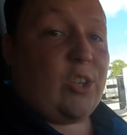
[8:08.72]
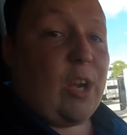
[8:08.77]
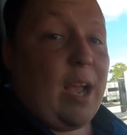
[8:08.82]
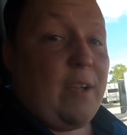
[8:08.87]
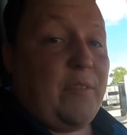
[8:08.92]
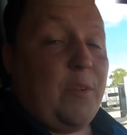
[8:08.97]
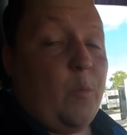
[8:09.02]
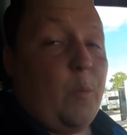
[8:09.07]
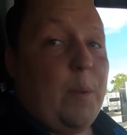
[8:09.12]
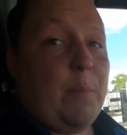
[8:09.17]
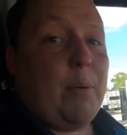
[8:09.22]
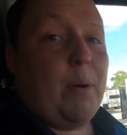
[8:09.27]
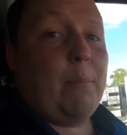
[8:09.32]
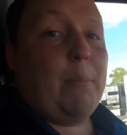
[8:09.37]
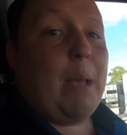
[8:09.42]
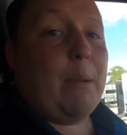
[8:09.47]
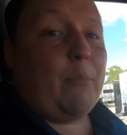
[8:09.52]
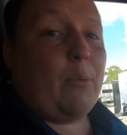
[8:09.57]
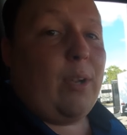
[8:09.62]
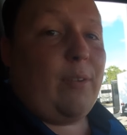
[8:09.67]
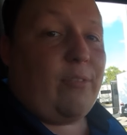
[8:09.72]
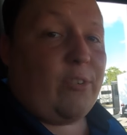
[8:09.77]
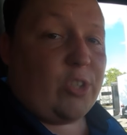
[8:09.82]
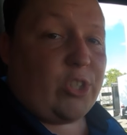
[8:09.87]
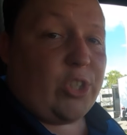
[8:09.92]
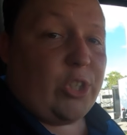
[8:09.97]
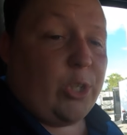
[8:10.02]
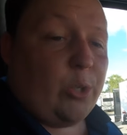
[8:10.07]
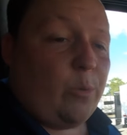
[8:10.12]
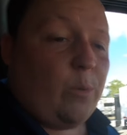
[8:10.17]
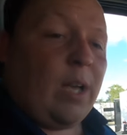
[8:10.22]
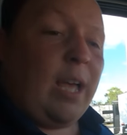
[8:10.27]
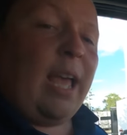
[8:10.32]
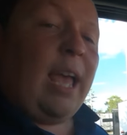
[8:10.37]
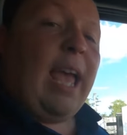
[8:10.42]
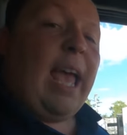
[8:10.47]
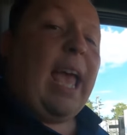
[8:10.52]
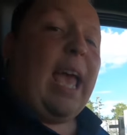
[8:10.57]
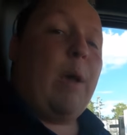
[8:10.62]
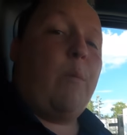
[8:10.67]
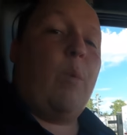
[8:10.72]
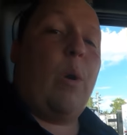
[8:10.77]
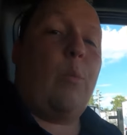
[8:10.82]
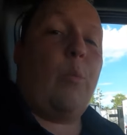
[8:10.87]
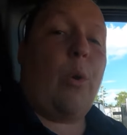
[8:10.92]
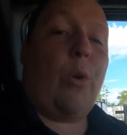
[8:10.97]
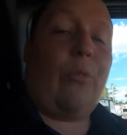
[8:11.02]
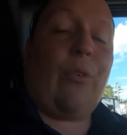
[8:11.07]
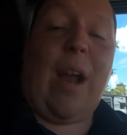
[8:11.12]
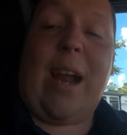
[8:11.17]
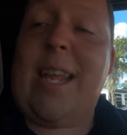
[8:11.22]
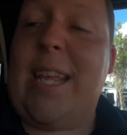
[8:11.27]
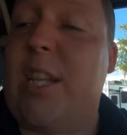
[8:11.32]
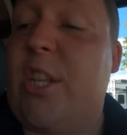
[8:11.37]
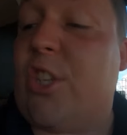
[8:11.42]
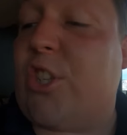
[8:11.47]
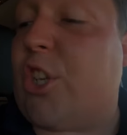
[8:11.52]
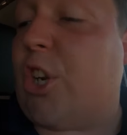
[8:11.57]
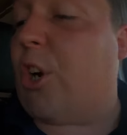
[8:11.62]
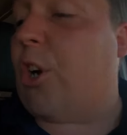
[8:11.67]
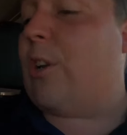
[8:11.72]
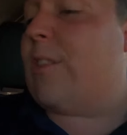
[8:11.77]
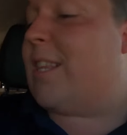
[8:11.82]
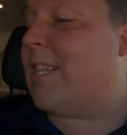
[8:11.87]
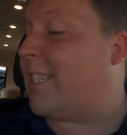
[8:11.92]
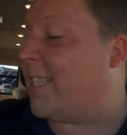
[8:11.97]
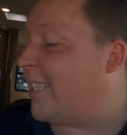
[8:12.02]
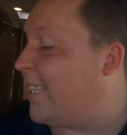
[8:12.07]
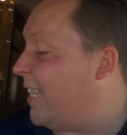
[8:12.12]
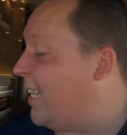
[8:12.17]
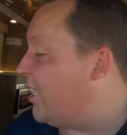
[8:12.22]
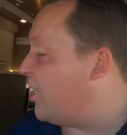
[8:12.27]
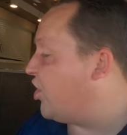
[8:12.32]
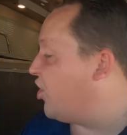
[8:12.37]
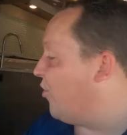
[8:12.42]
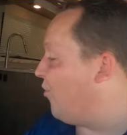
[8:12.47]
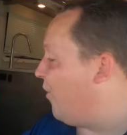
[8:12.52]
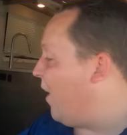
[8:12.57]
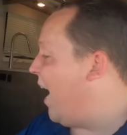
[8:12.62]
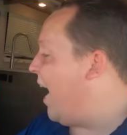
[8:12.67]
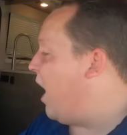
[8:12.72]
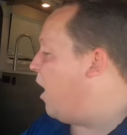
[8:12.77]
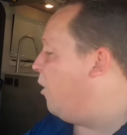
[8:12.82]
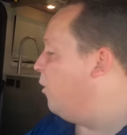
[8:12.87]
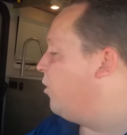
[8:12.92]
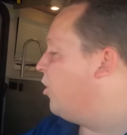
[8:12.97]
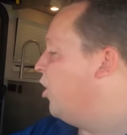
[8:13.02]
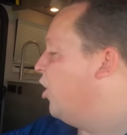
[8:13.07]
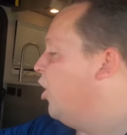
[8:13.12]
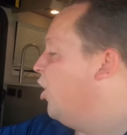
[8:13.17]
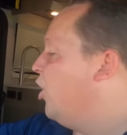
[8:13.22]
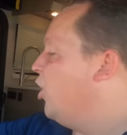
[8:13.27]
is driving, we put memory for two. And when we're ready to turn the seats around,